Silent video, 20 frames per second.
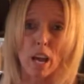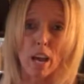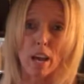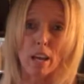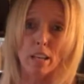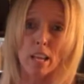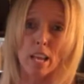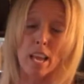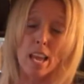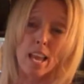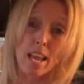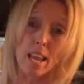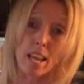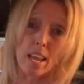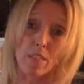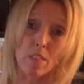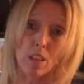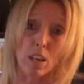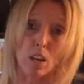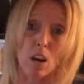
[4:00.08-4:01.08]
that.
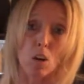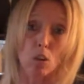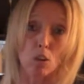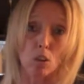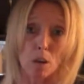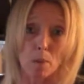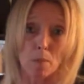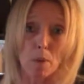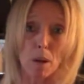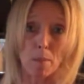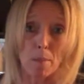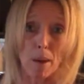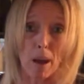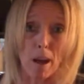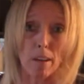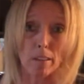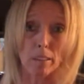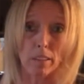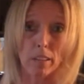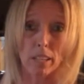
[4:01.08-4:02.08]
And then I'll come right
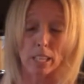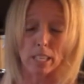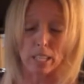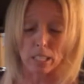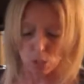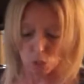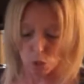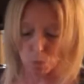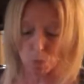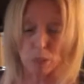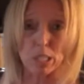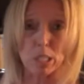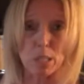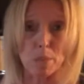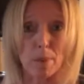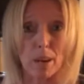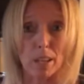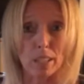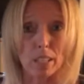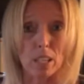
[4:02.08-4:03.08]
back and splice
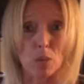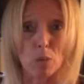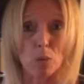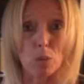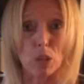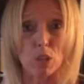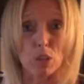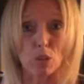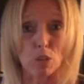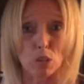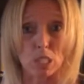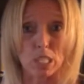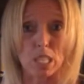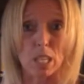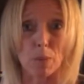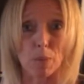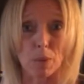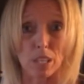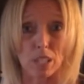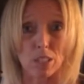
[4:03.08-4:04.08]
it back in where you'll see
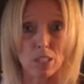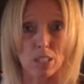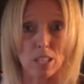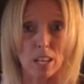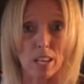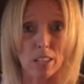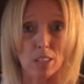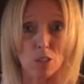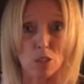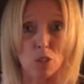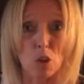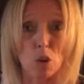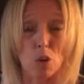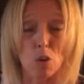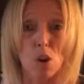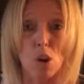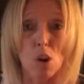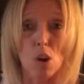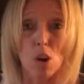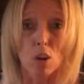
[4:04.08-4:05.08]
it when it's done.
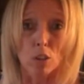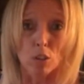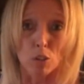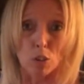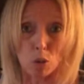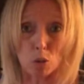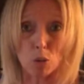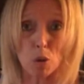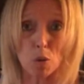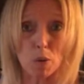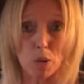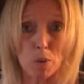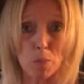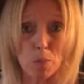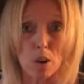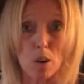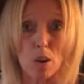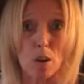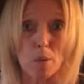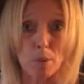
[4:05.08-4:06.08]
So don't go
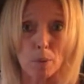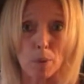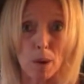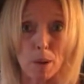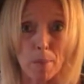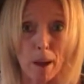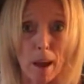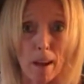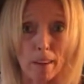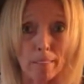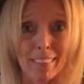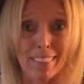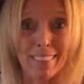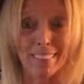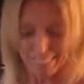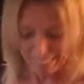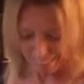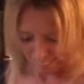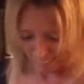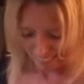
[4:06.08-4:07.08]
anywhere, I'll be right back.
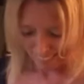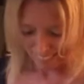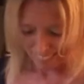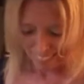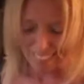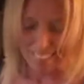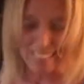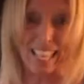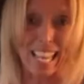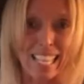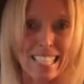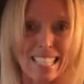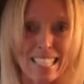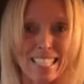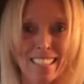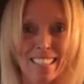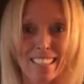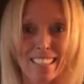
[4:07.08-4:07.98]
Thanks.